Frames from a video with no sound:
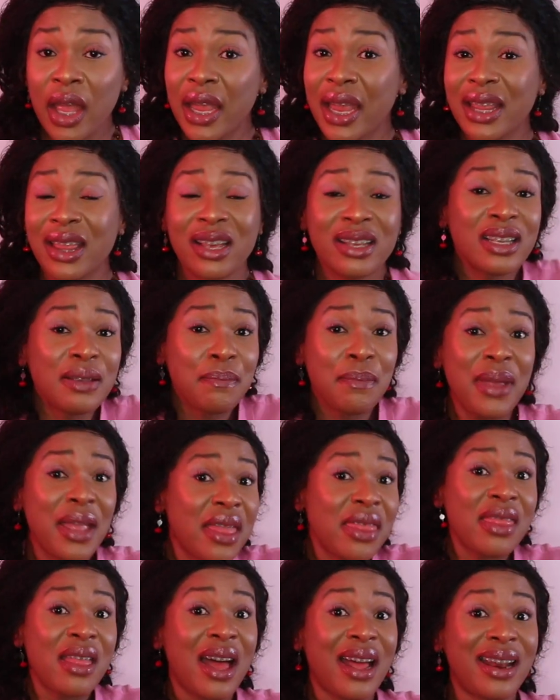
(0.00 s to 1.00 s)
It doesn't
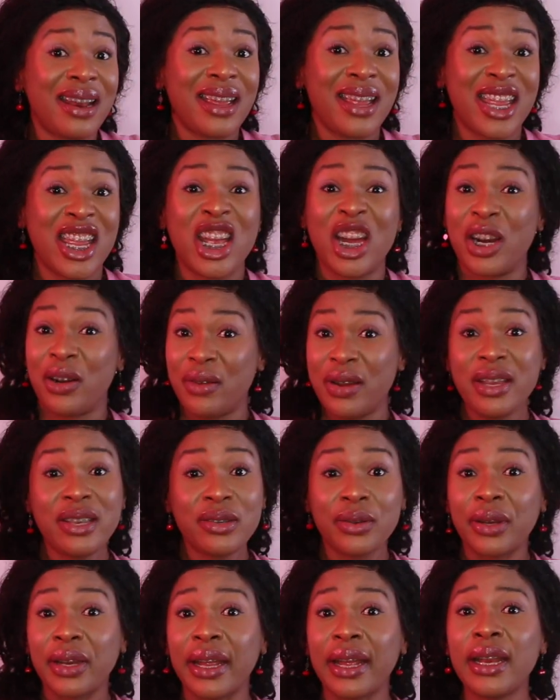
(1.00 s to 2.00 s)
mean that he agrees
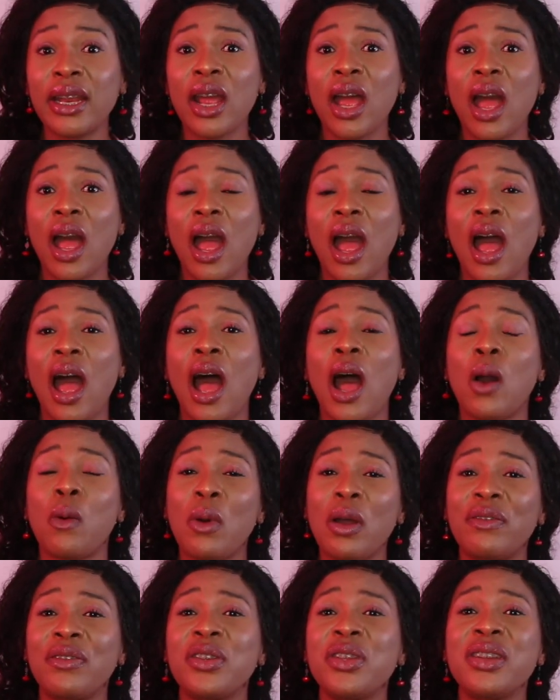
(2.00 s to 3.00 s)
on it.
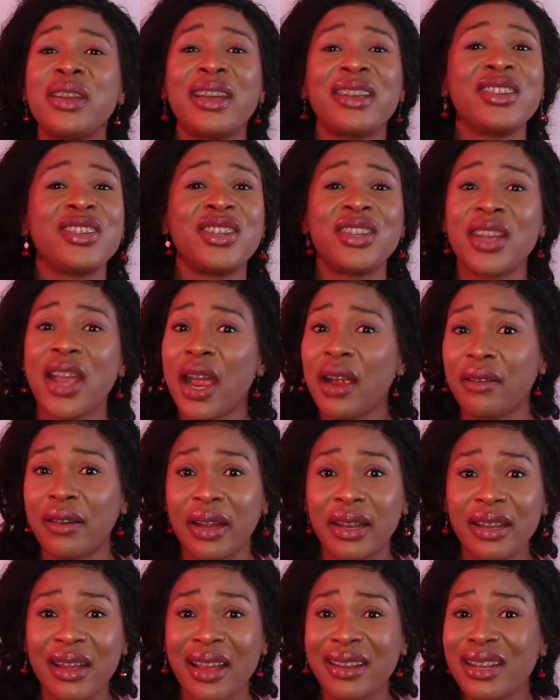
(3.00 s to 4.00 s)
However, you can share
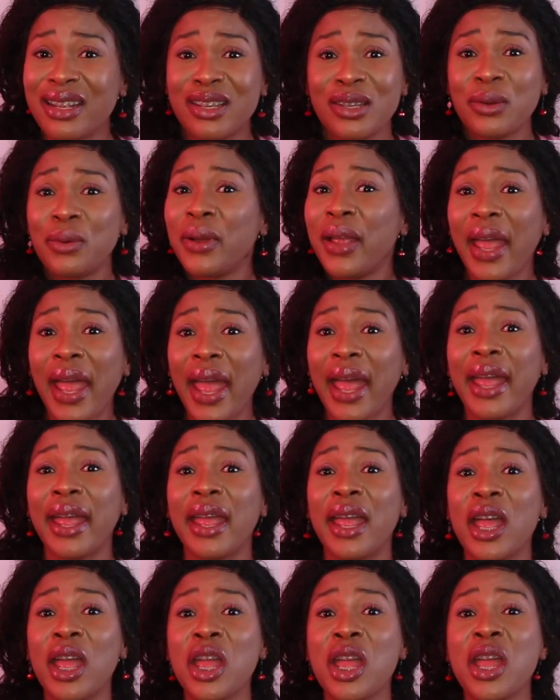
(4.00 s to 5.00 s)
it and it's okay.